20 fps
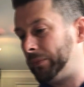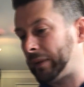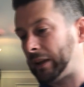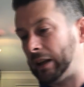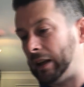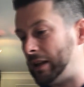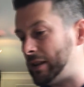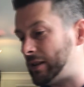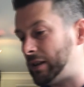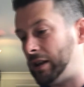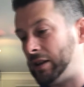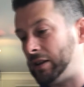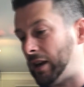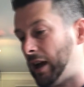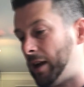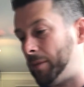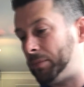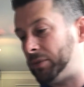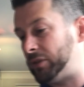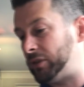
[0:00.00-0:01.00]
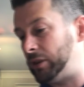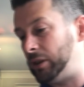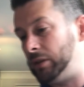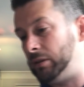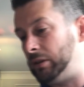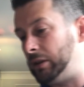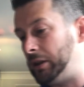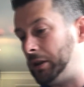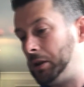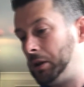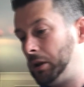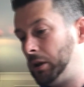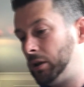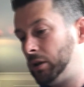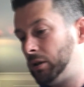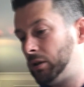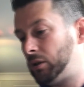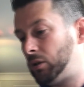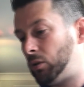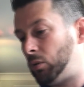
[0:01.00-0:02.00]
is absolutely
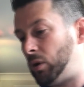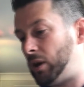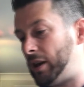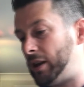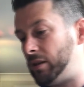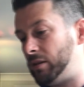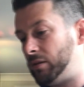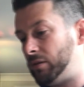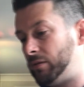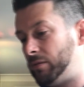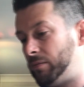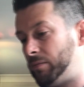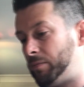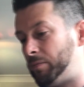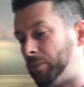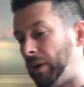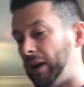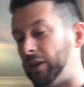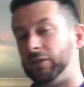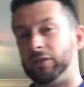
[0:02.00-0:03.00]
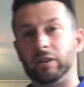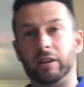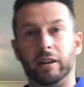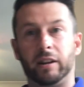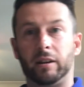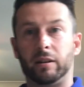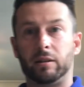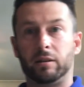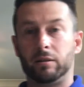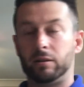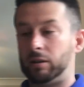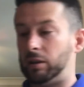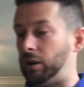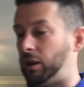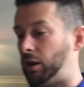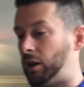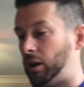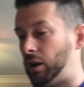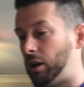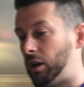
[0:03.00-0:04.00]
quite baffling
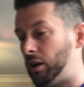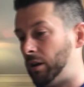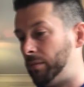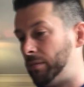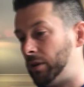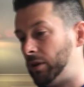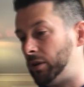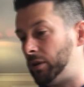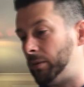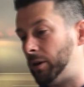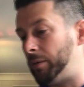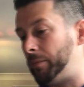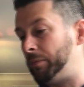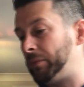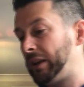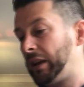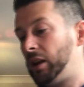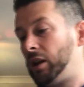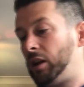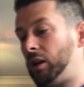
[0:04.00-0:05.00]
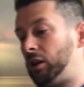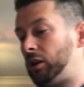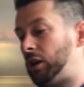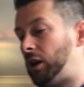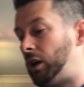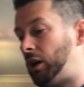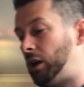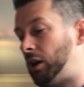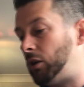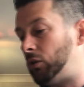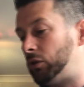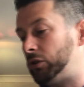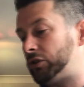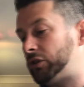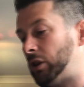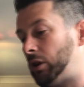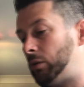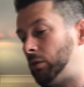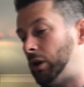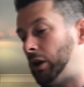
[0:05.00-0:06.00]
at the moment.
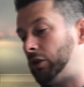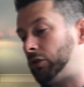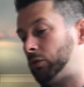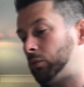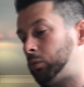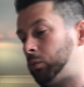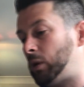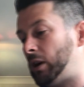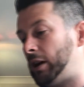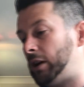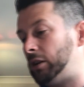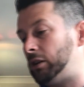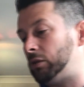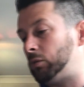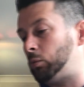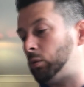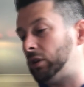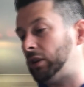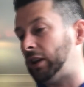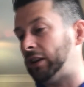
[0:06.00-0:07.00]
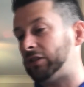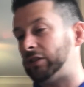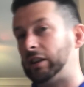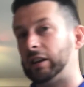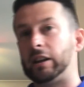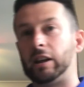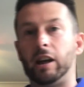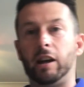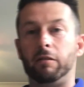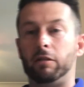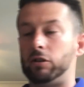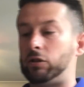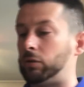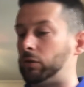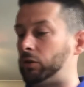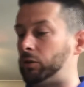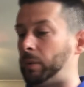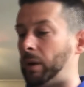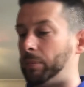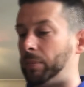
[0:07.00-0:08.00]
Also, as well, one last thing here. It
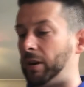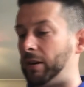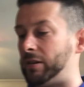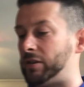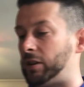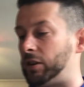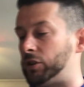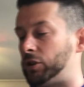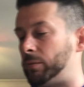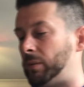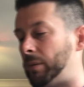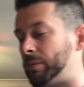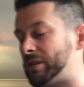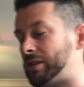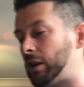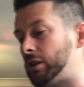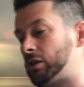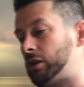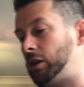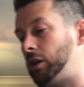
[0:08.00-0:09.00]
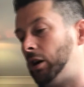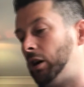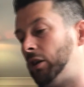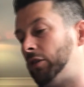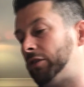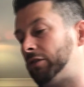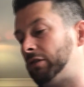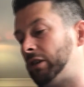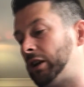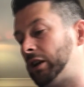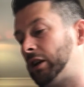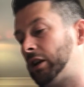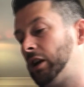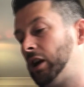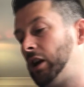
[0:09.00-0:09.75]
talks about Paris Saint-Germain potentially offering